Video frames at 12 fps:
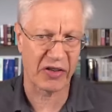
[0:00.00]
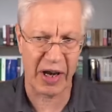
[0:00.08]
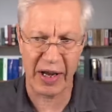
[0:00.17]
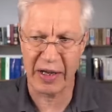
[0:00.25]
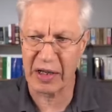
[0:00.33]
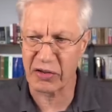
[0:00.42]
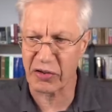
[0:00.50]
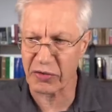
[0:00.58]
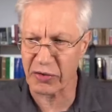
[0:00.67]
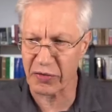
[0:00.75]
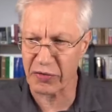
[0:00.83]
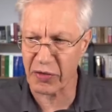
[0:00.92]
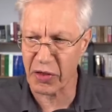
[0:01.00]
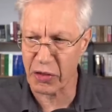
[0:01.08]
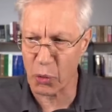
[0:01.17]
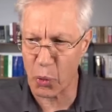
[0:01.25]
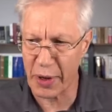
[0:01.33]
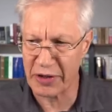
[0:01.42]
today in terms of the
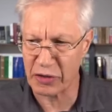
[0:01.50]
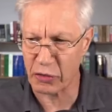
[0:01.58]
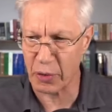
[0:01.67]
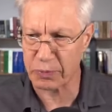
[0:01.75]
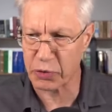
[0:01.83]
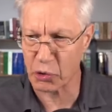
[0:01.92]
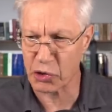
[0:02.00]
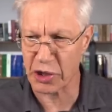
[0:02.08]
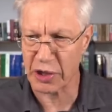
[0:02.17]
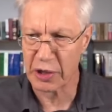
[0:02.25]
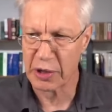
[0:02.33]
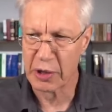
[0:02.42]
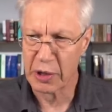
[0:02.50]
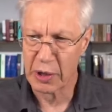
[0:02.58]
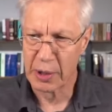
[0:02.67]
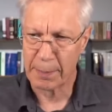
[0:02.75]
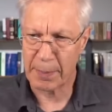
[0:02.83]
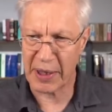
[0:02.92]
way to approach it.
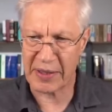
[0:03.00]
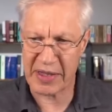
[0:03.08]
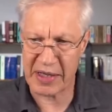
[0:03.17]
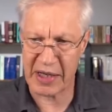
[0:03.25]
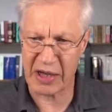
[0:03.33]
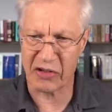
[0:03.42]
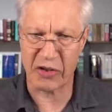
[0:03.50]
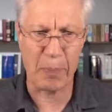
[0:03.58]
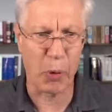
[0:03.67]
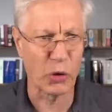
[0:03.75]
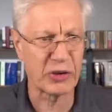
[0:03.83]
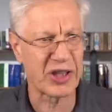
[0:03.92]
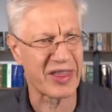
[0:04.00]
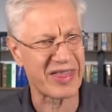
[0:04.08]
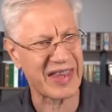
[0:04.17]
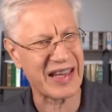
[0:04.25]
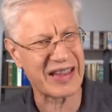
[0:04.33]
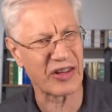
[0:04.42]
But I think it is important to
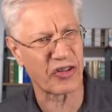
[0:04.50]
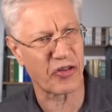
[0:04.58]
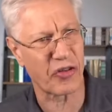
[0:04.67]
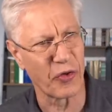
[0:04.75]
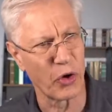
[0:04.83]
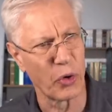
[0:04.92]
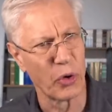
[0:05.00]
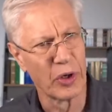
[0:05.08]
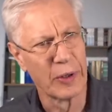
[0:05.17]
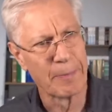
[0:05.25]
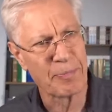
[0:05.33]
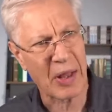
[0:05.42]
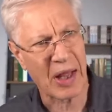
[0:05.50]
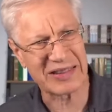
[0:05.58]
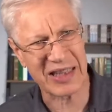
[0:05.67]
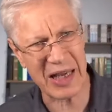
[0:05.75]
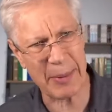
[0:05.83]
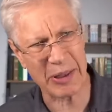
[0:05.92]
think this through and
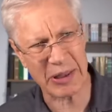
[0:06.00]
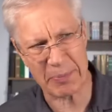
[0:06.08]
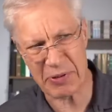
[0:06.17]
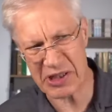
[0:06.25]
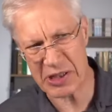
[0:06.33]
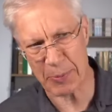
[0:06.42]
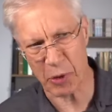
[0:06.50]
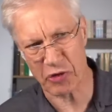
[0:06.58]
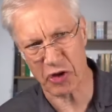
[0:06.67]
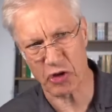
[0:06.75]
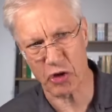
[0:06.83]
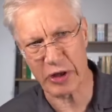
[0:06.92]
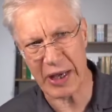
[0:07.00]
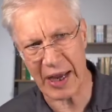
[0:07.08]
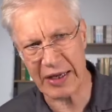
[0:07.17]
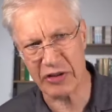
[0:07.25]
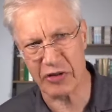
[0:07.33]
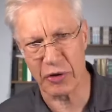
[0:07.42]
to think about the principles that should
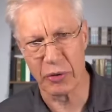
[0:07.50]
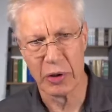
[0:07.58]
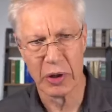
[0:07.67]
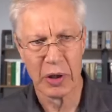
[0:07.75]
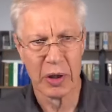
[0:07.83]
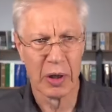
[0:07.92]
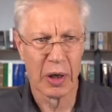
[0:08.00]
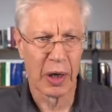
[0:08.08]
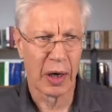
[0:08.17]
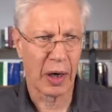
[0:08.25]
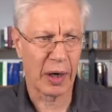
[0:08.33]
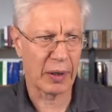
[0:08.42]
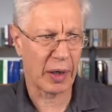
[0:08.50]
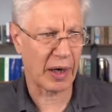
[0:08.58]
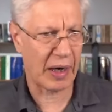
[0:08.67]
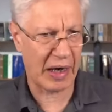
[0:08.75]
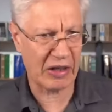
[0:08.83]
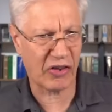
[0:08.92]
guide you. Uh, uh
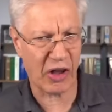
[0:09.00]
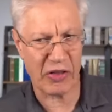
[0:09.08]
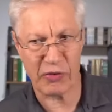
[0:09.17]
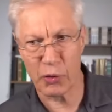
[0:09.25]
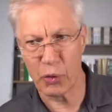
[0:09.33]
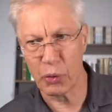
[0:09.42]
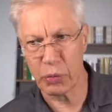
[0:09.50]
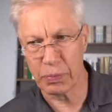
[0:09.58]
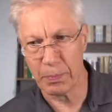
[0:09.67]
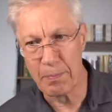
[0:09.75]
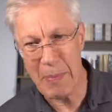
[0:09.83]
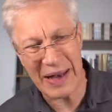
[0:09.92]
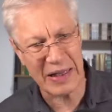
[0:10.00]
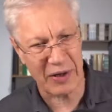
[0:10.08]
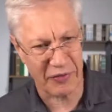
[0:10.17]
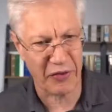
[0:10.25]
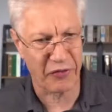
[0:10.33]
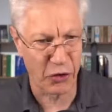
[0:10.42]
I'd say through many
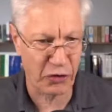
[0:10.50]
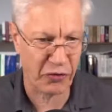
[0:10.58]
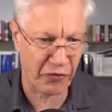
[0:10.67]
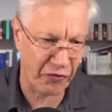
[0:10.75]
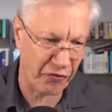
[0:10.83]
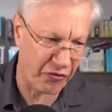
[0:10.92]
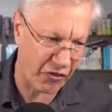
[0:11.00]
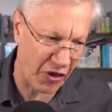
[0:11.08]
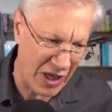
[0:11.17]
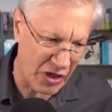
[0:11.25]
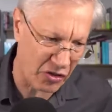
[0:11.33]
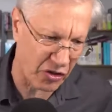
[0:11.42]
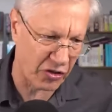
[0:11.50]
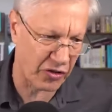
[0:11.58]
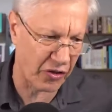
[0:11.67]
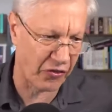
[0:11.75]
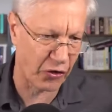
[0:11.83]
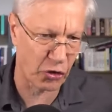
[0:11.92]
of the first phases,
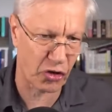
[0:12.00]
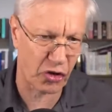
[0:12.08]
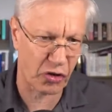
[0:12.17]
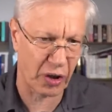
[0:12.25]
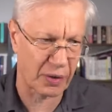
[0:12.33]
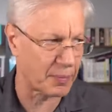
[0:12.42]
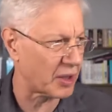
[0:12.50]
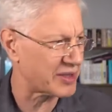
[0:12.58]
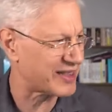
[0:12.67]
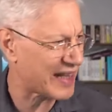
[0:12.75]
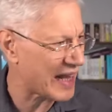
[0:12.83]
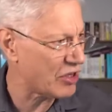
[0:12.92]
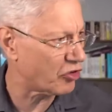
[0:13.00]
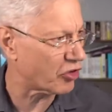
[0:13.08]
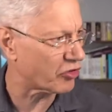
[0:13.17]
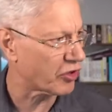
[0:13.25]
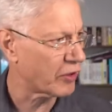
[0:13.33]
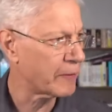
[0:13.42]
the first uh, uh stages